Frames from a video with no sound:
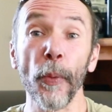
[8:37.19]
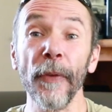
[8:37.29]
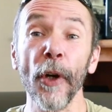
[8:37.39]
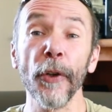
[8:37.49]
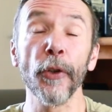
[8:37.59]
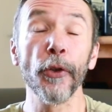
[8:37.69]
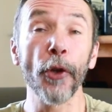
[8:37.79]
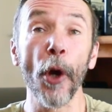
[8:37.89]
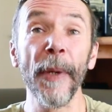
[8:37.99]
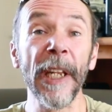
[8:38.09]
We've got
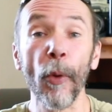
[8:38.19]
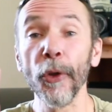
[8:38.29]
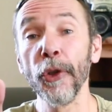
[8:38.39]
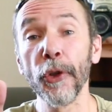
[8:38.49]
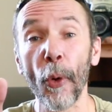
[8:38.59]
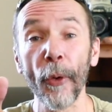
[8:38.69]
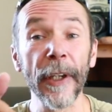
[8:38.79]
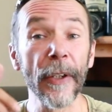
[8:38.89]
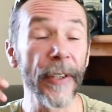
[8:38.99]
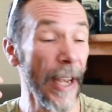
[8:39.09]
so many more
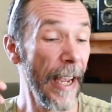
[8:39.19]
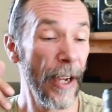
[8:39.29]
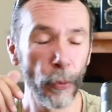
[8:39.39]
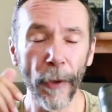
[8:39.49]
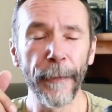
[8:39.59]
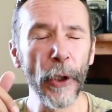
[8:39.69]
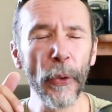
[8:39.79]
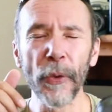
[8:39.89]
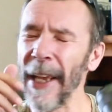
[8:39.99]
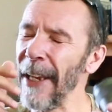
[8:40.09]
tutorials,
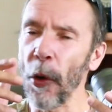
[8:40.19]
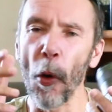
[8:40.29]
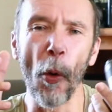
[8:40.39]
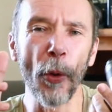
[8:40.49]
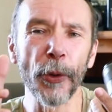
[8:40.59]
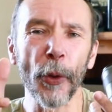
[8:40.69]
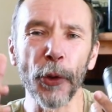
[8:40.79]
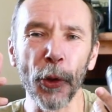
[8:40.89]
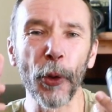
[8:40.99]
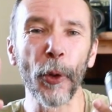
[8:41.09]
reviews, and all sorts
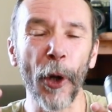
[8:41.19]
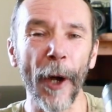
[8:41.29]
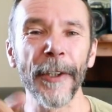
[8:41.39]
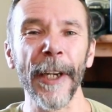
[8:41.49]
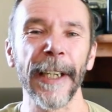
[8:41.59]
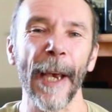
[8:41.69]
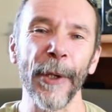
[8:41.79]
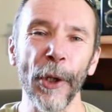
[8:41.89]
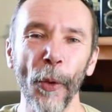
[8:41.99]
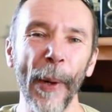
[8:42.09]
of cool content coming
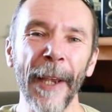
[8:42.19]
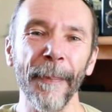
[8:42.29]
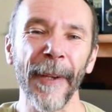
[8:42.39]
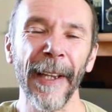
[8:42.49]
your way.